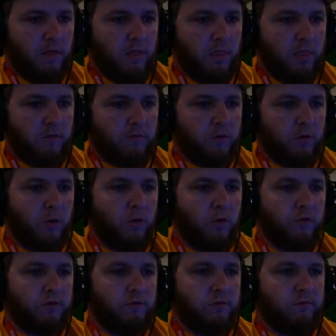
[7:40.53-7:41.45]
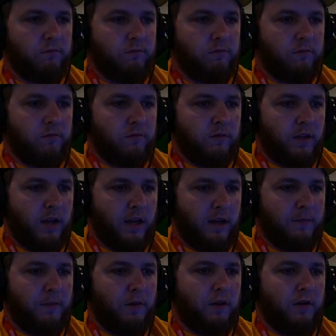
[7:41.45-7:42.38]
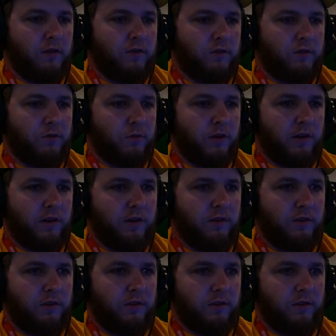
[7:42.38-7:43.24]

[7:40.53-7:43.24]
rolls. A button is a twist.